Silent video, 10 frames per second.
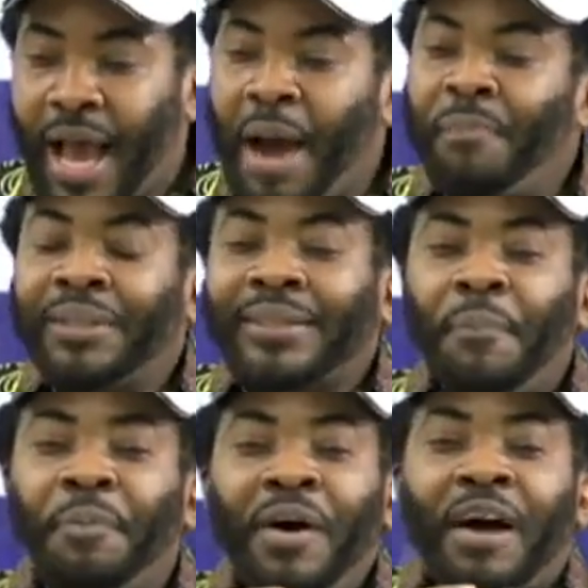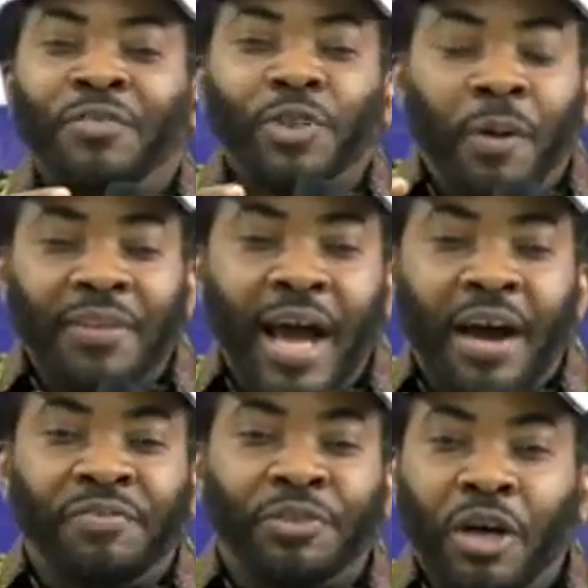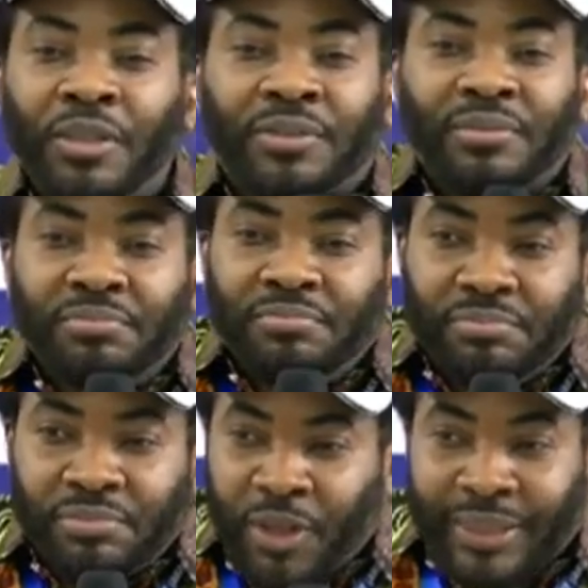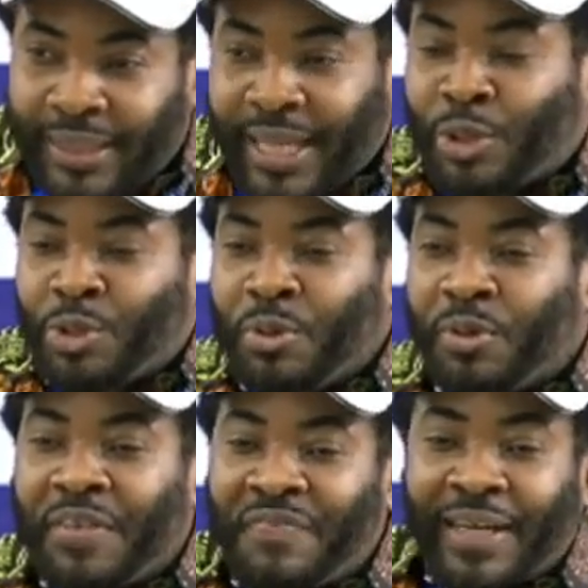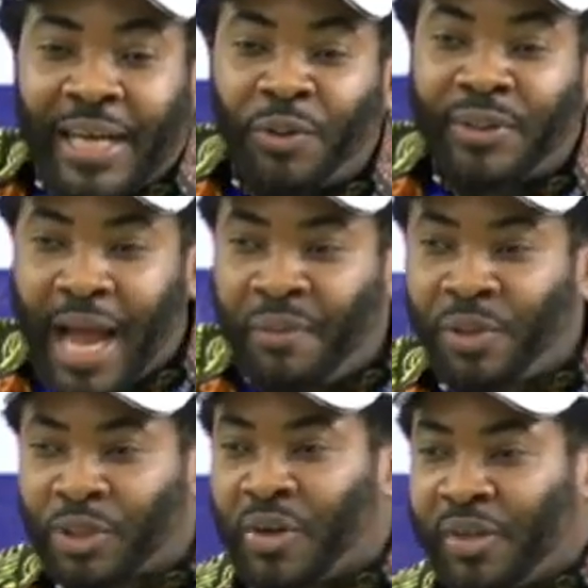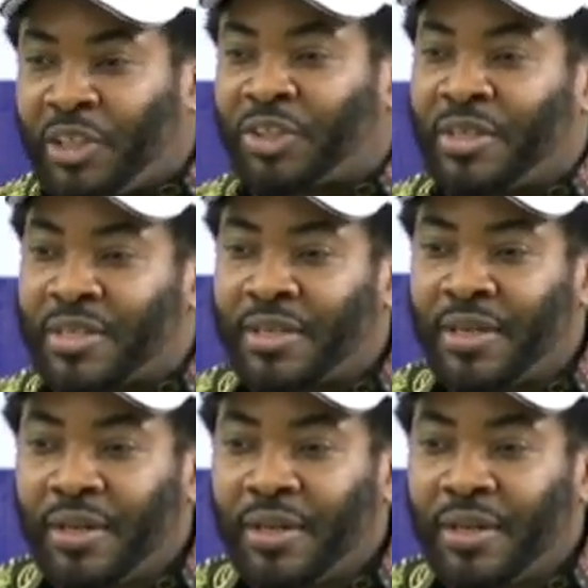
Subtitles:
And most time, some of them have just consented to the fact that they will die with those conditions.